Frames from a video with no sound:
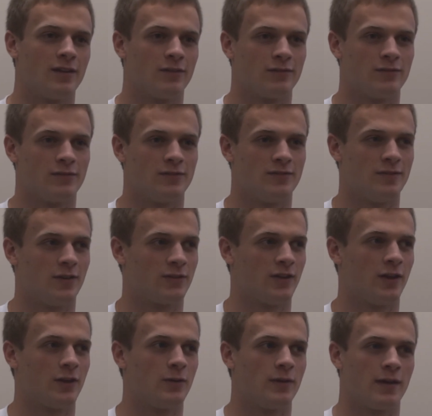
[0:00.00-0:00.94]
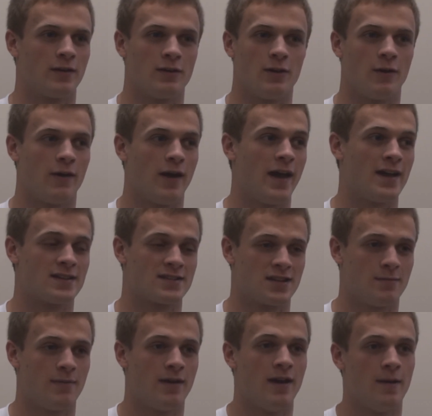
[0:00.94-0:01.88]
They'll tell you that
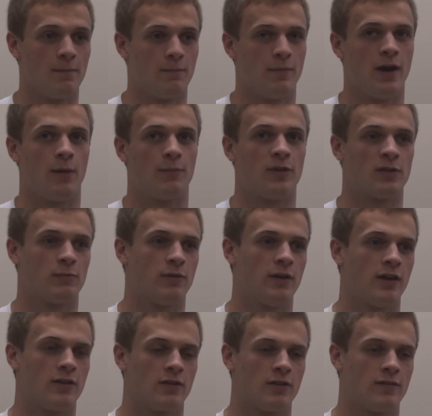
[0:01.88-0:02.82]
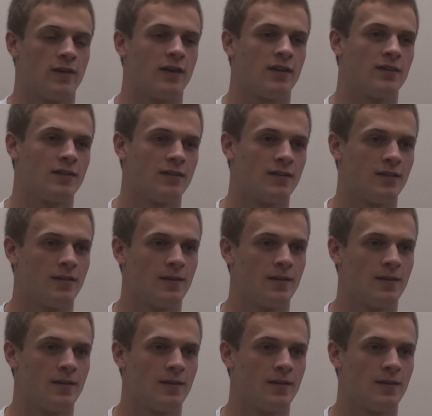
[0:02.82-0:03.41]
ASM helped us put on our event.